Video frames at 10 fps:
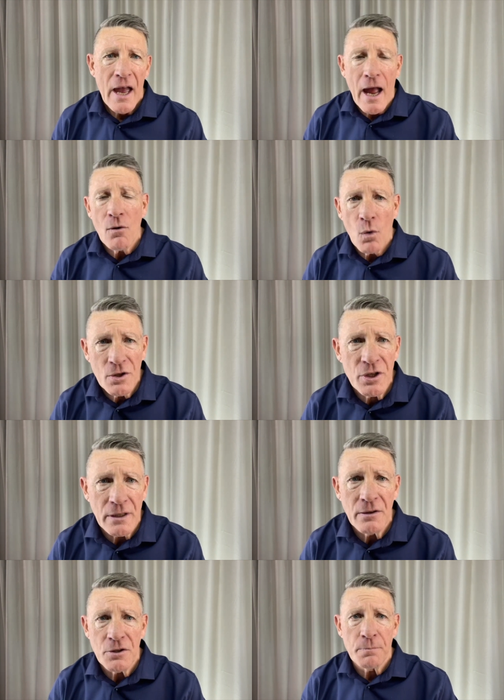and
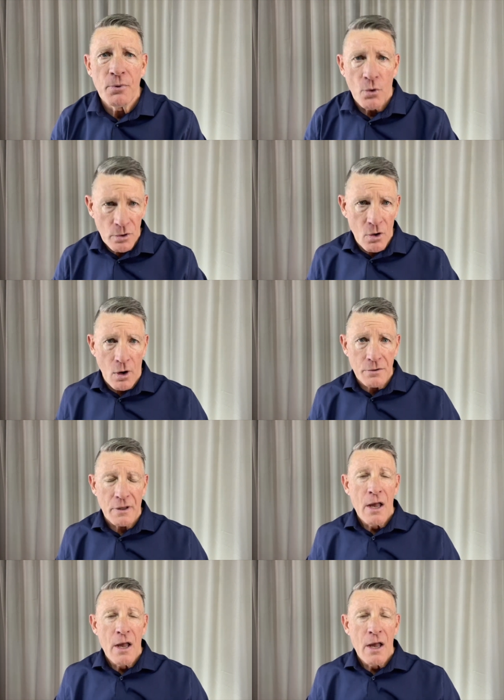watching this broadcast.